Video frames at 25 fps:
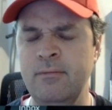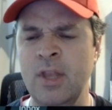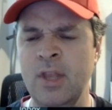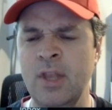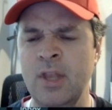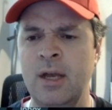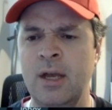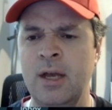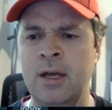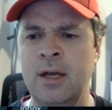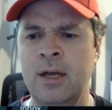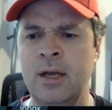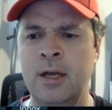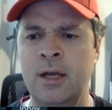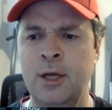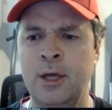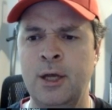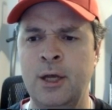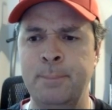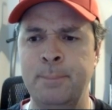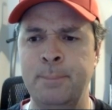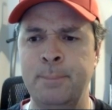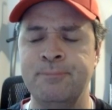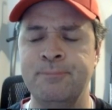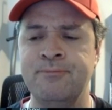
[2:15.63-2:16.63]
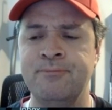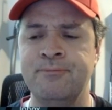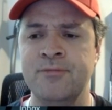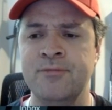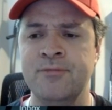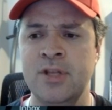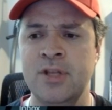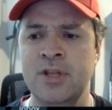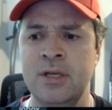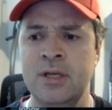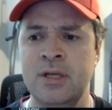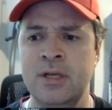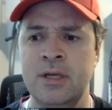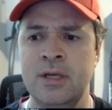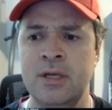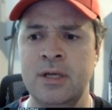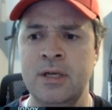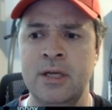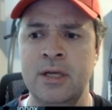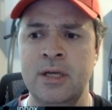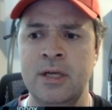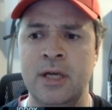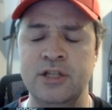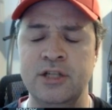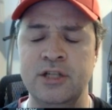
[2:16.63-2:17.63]

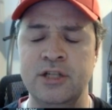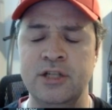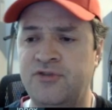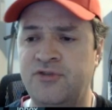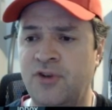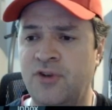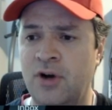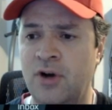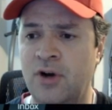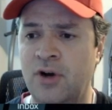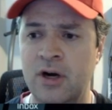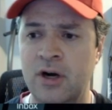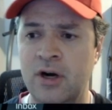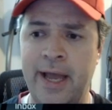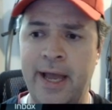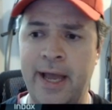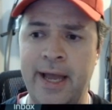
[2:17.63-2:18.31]
As far